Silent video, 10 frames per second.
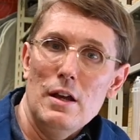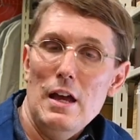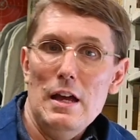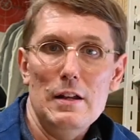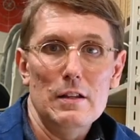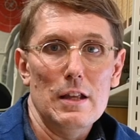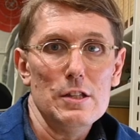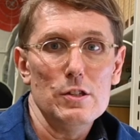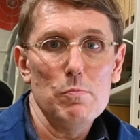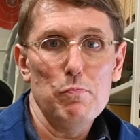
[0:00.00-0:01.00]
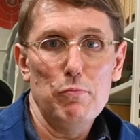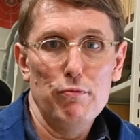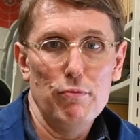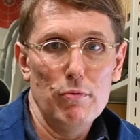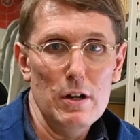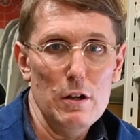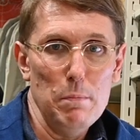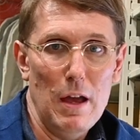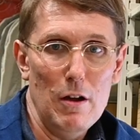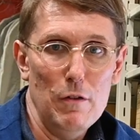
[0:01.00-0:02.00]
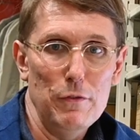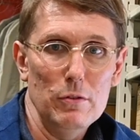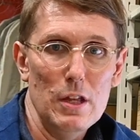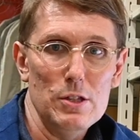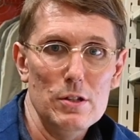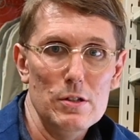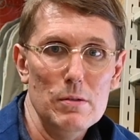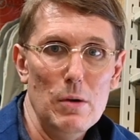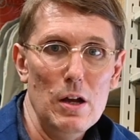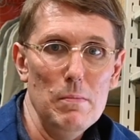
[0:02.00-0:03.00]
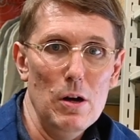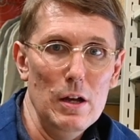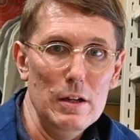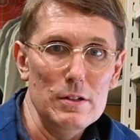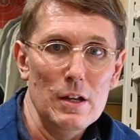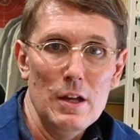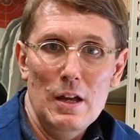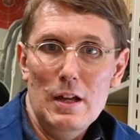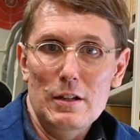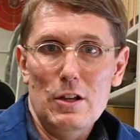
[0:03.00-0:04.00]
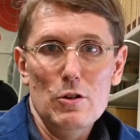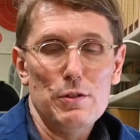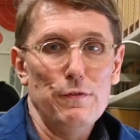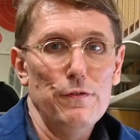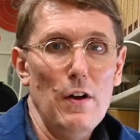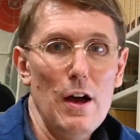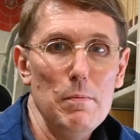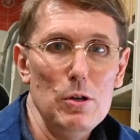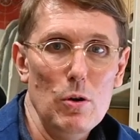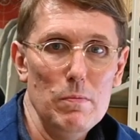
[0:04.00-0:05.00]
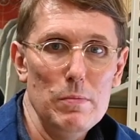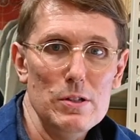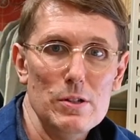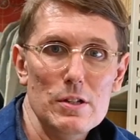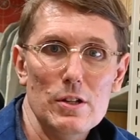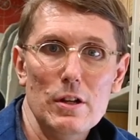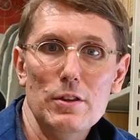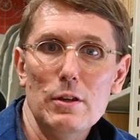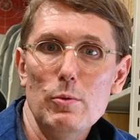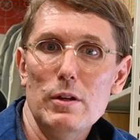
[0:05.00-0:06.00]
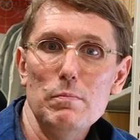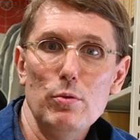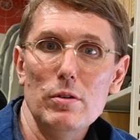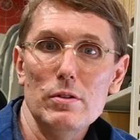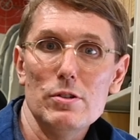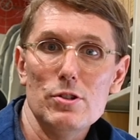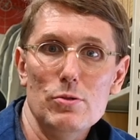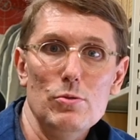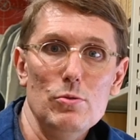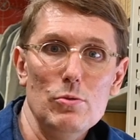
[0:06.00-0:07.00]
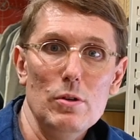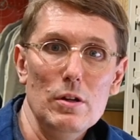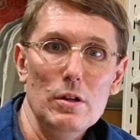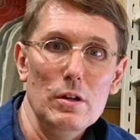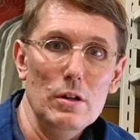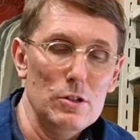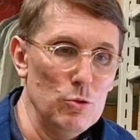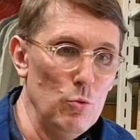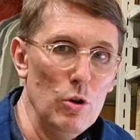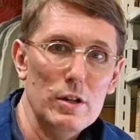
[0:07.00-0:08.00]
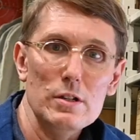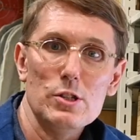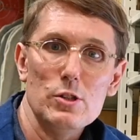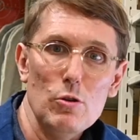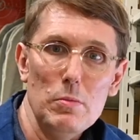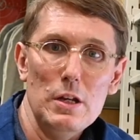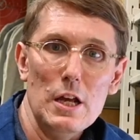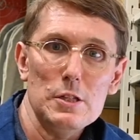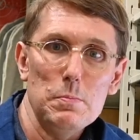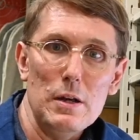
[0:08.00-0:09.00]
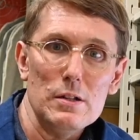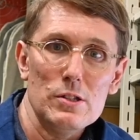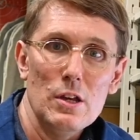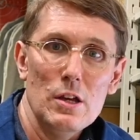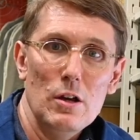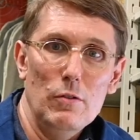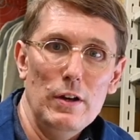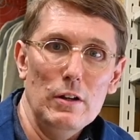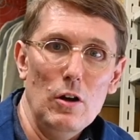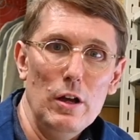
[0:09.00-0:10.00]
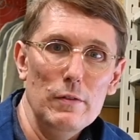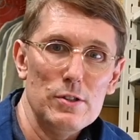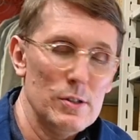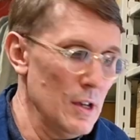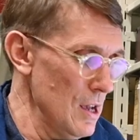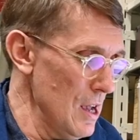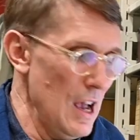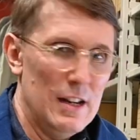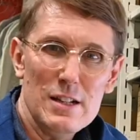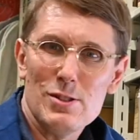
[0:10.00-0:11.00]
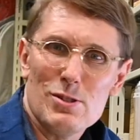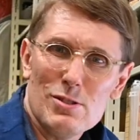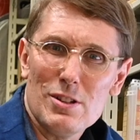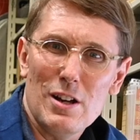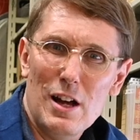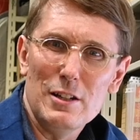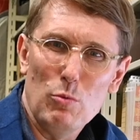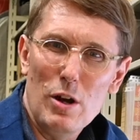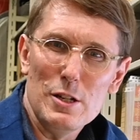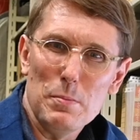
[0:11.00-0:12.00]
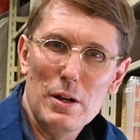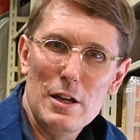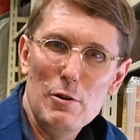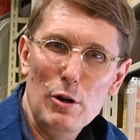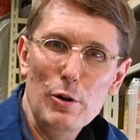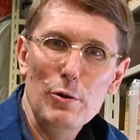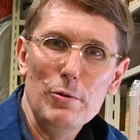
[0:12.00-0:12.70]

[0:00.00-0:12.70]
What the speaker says: And that's a pretty powerful lesson to my mind. It goes far beyond business, and I think we can put it to work in so many aspects of our lives. And it's kind of why he's my hero,